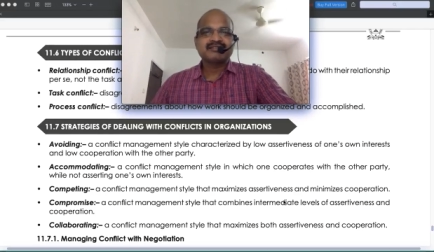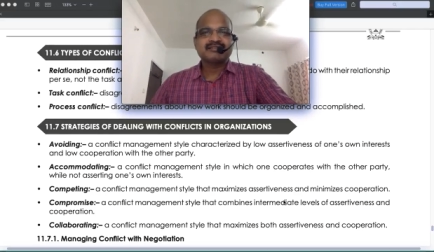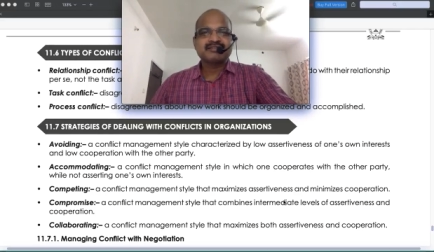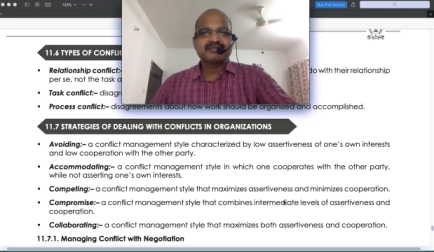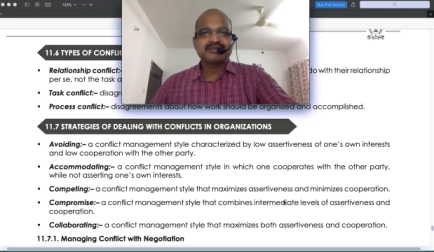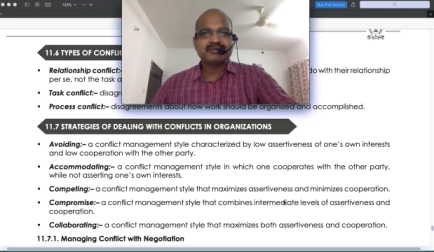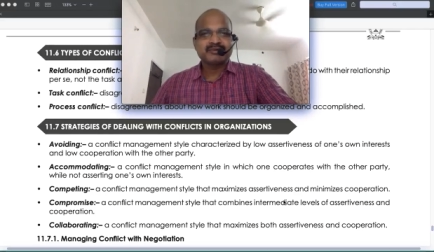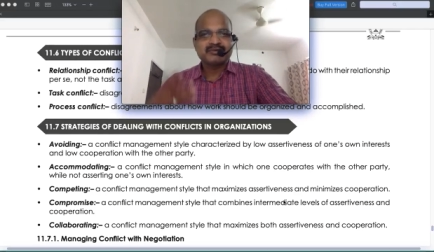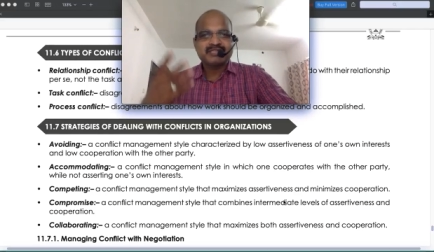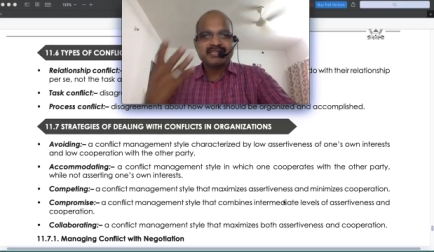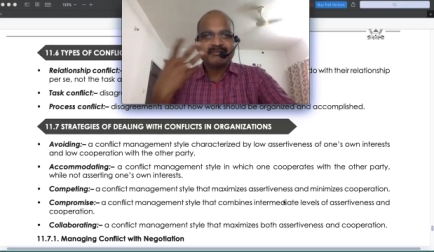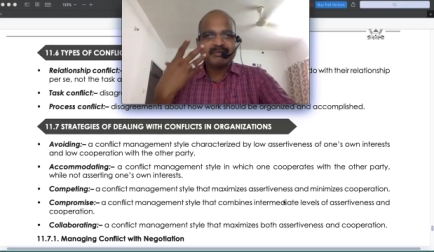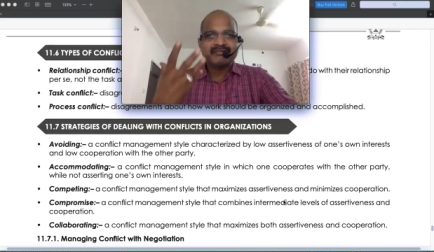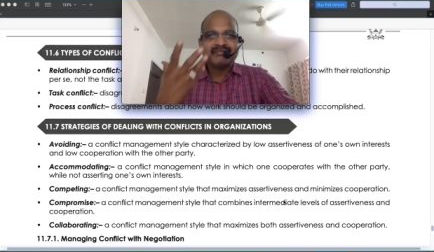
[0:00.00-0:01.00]
So you could
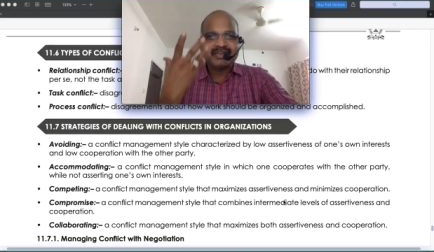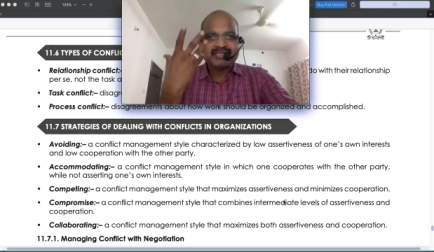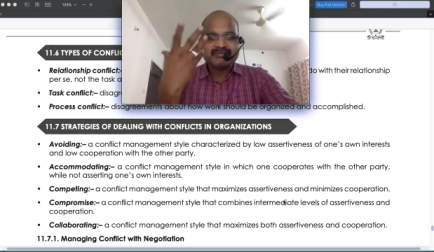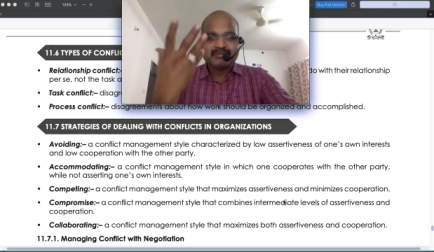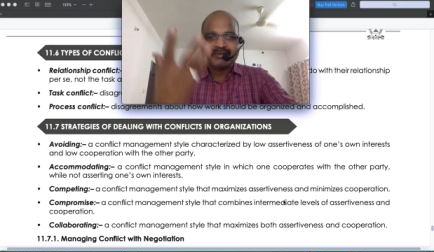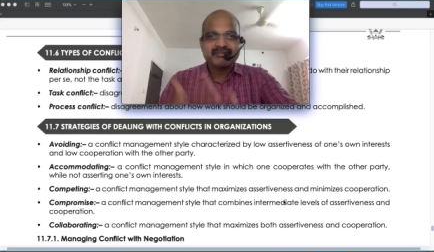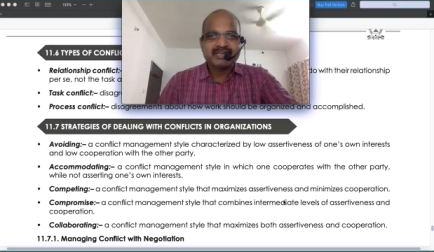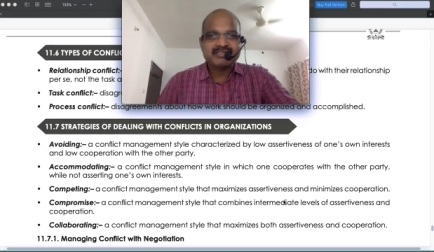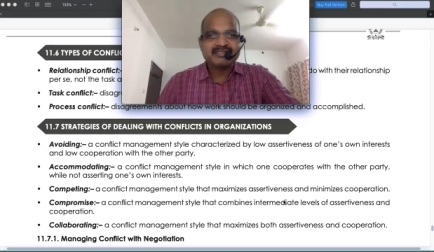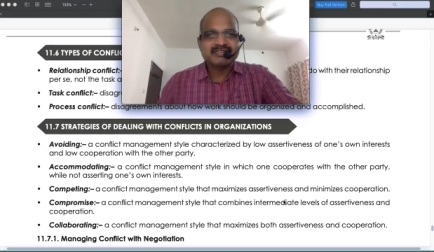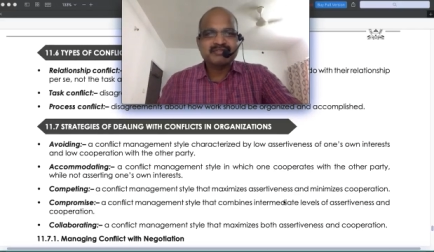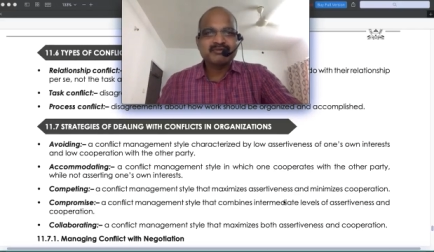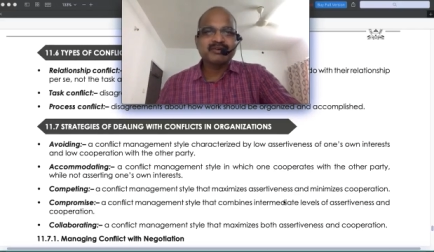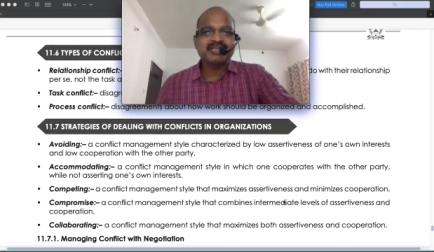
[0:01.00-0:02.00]
see my face. My face
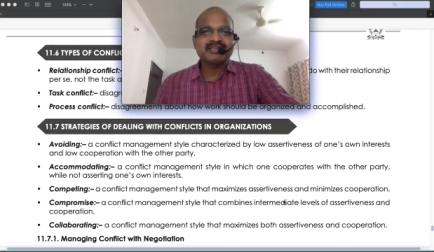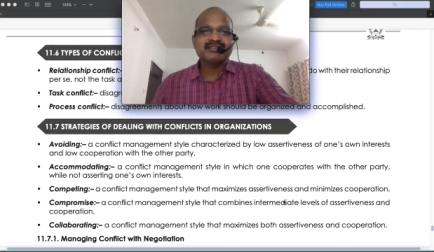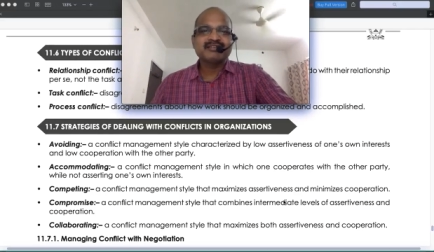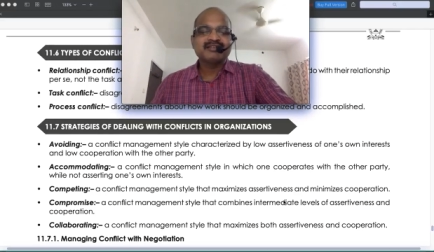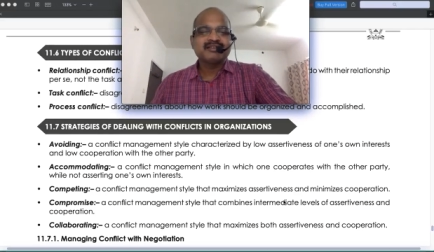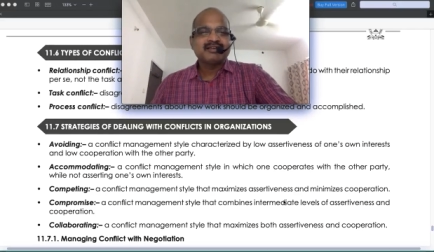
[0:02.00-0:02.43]
is swollen,